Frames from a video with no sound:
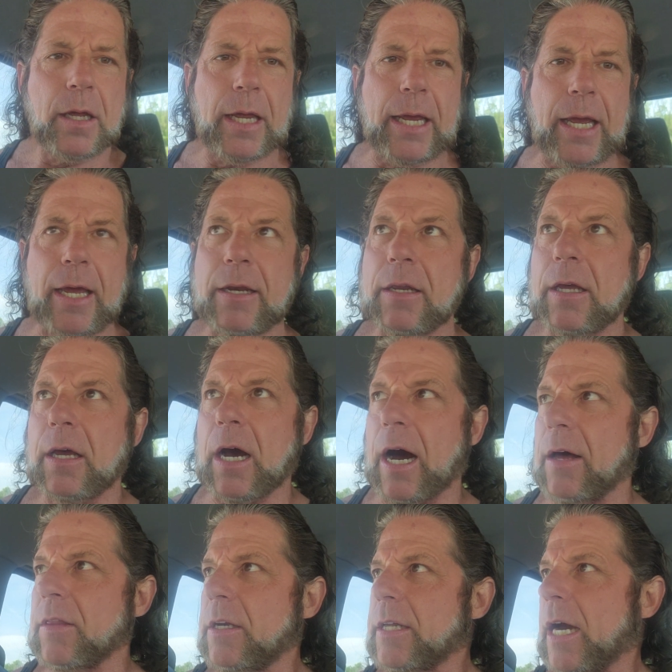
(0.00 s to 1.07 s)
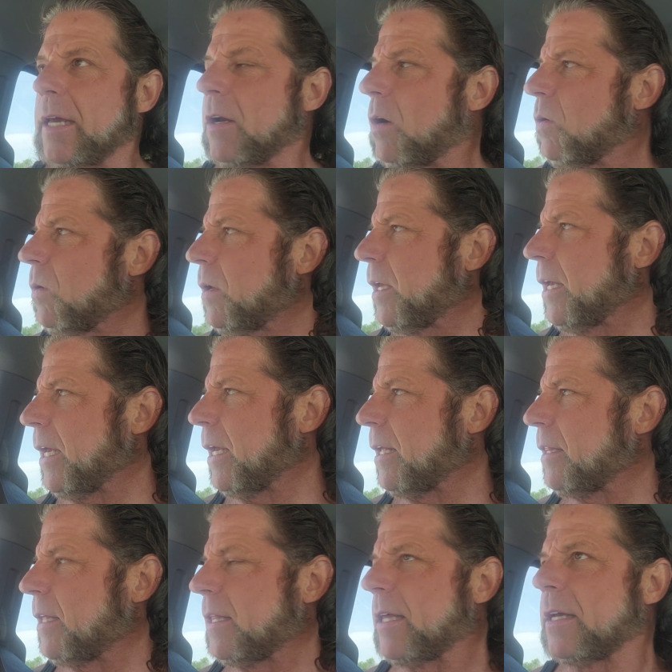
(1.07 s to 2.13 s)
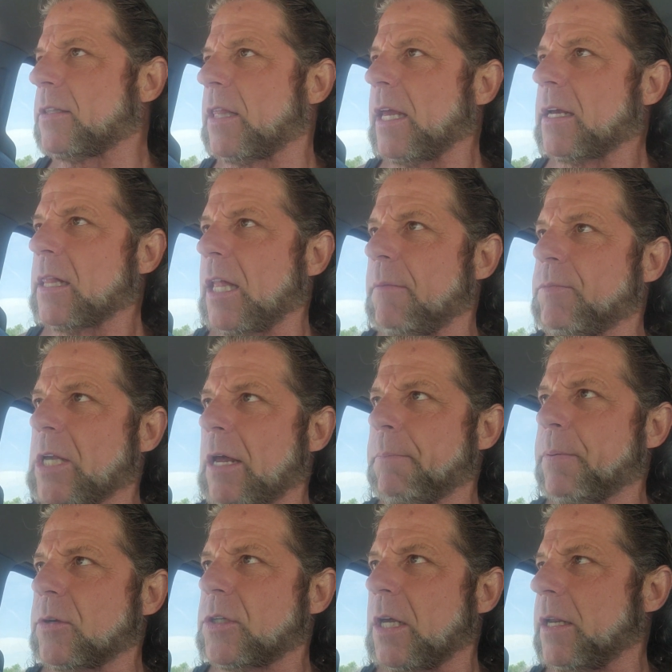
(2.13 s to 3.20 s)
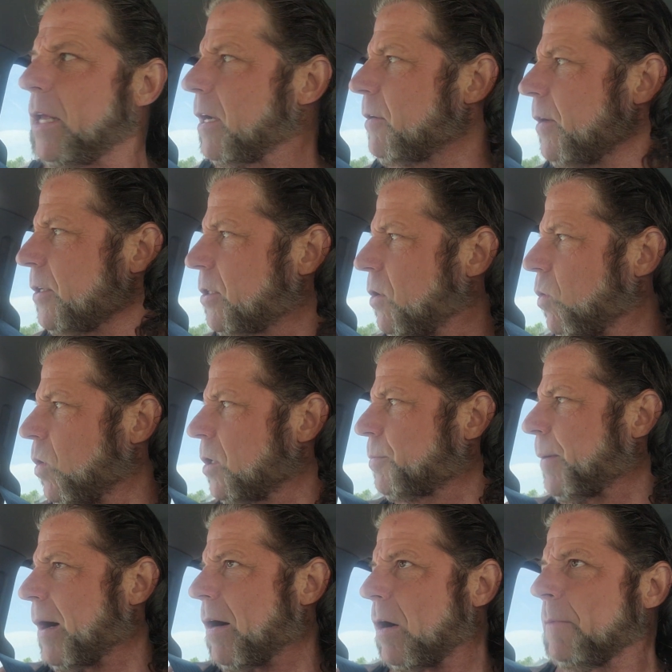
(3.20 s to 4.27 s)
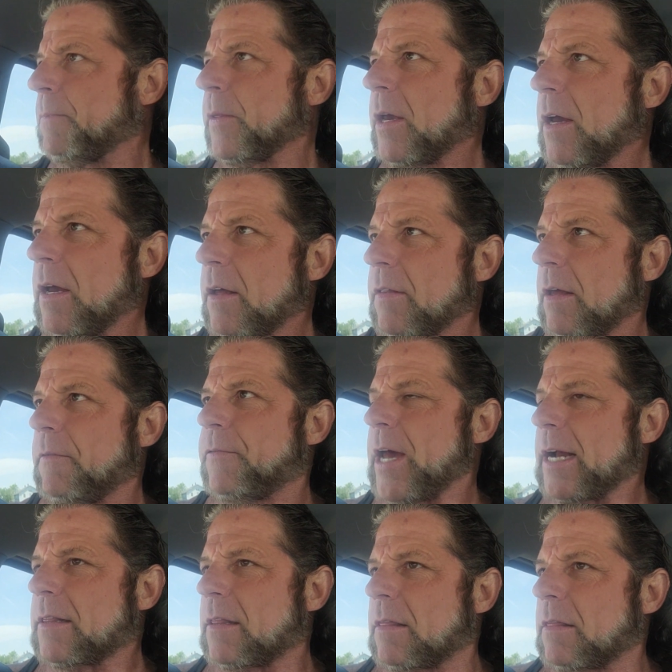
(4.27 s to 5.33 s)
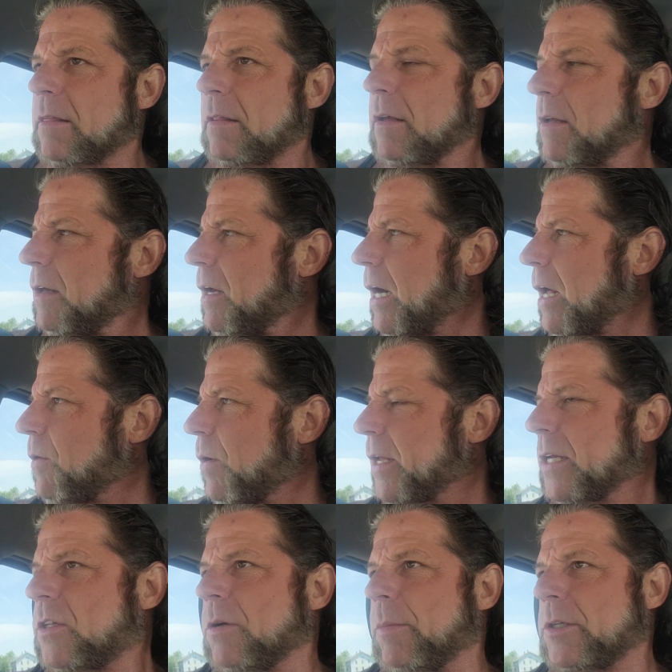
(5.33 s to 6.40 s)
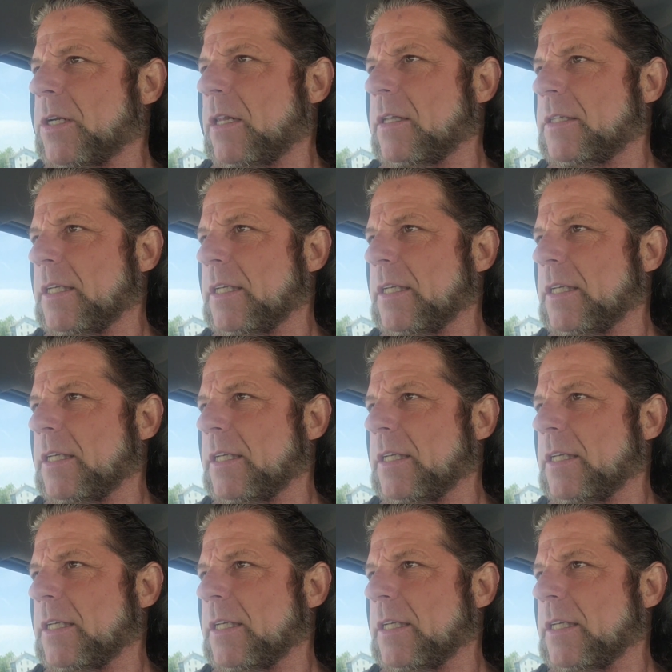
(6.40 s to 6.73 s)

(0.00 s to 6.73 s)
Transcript: and on the dyno, it, it, they they claim ten percent increase in horsepower. In fact, I don't want to get too much into the